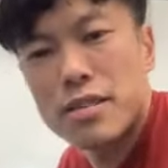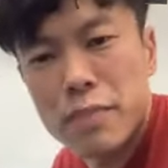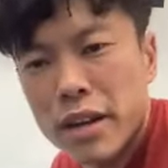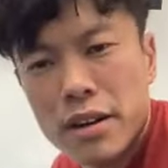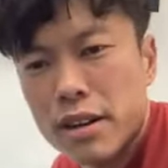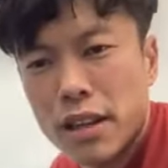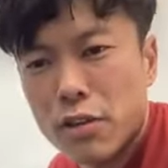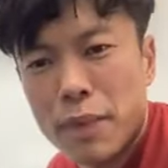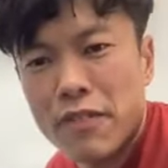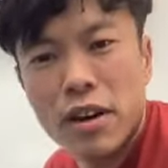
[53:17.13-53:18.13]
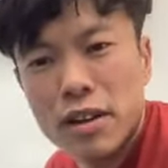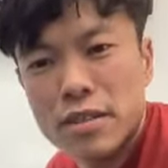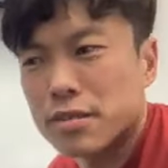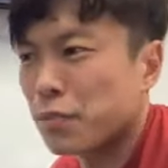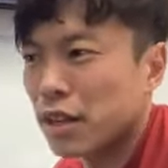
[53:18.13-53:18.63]
maker, they don't buy from us
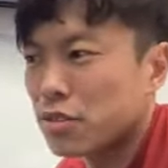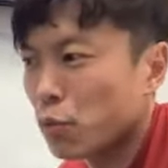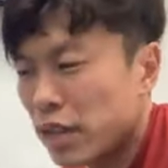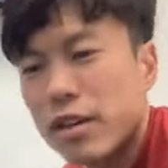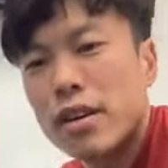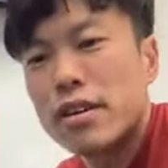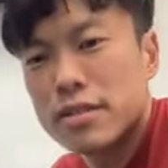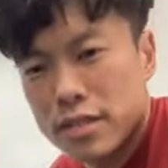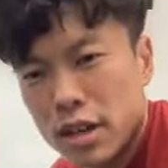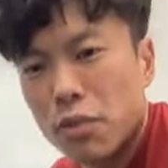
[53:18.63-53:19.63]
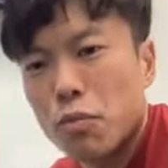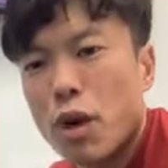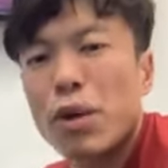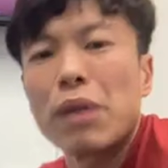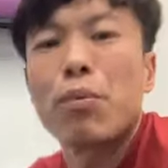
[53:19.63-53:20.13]
because we sell what
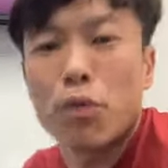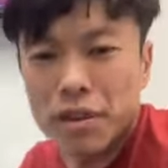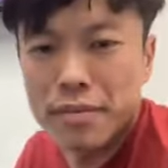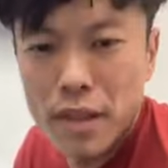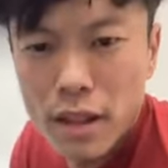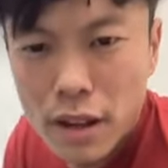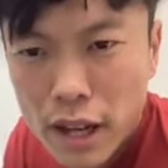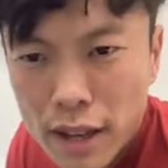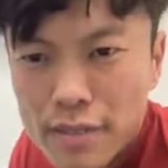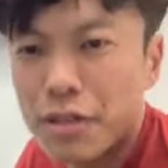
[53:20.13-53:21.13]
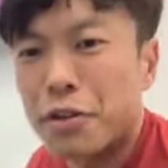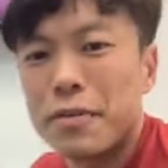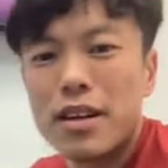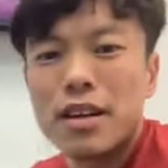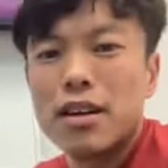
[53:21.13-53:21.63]
we import. Okay, so
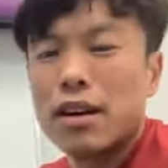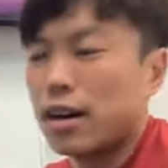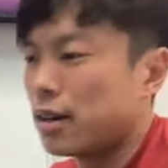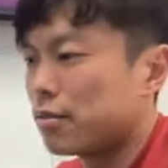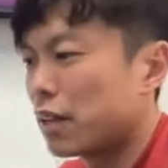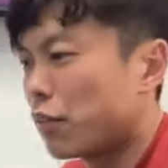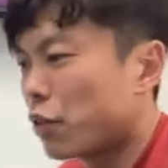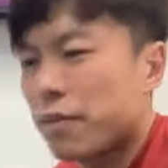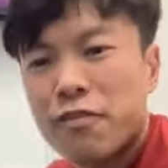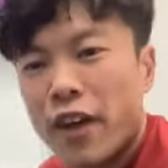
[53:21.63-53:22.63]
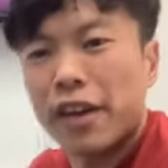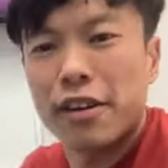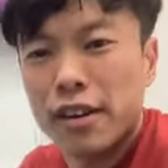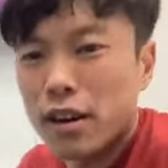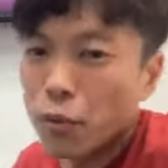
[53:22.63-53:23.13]
if you can find
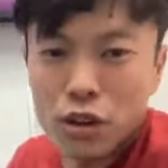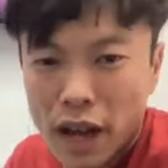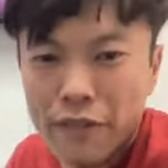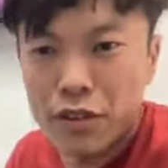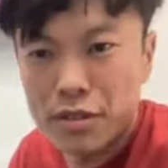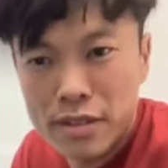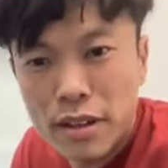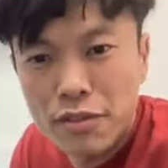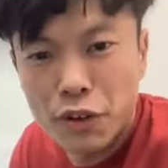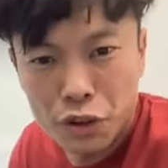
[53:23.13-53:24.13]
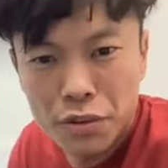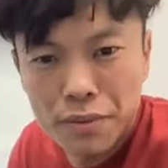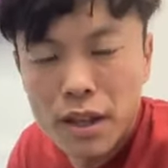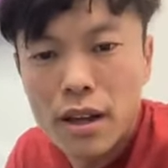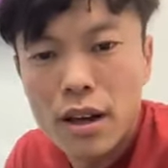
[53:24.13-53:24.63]
here, we don't have to sell for you.
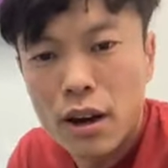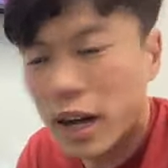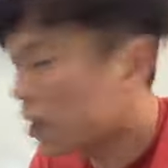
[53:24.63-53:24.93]
Okay,